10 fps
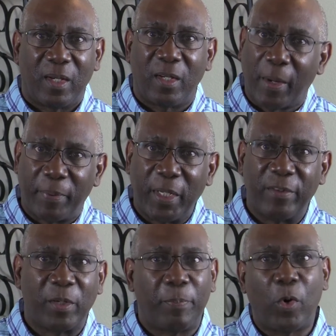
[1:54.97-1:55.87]
You know, I
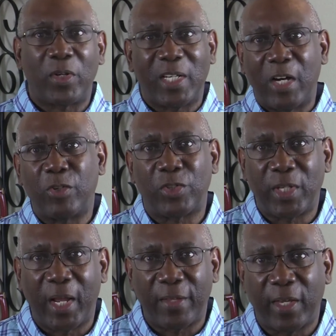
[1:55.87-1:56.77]
believe it's important to
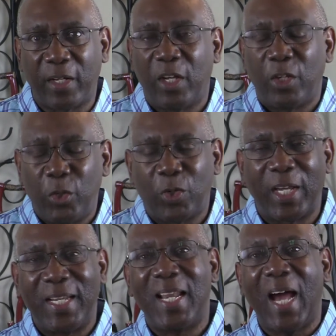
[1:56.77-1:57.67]
understand that you
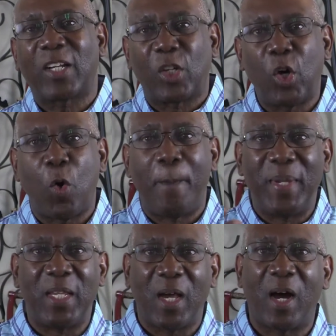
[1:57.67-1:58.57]
cannot go
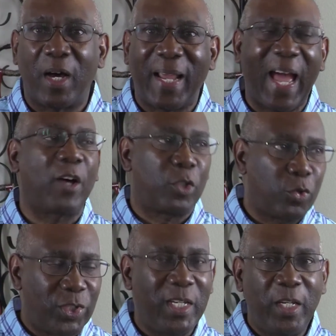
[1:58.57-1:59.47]
beyond how
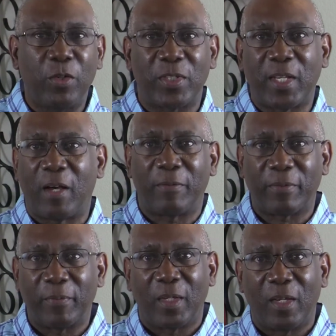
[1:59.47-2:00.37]
you see yourself.
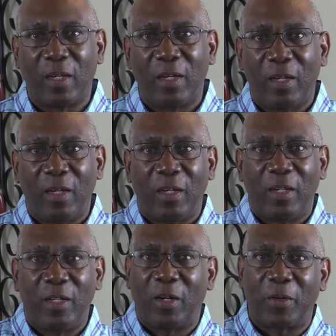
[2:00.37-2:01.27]

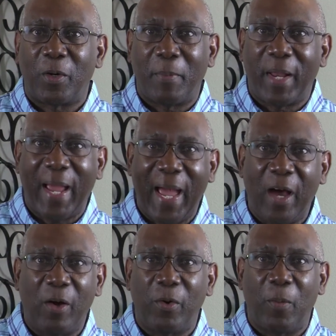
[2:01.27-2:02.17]
You know, no matter
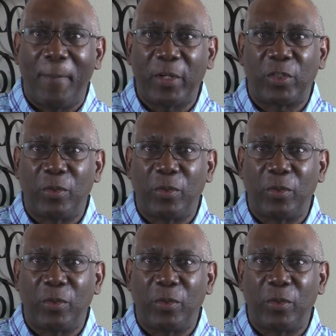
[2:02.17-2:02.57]
how much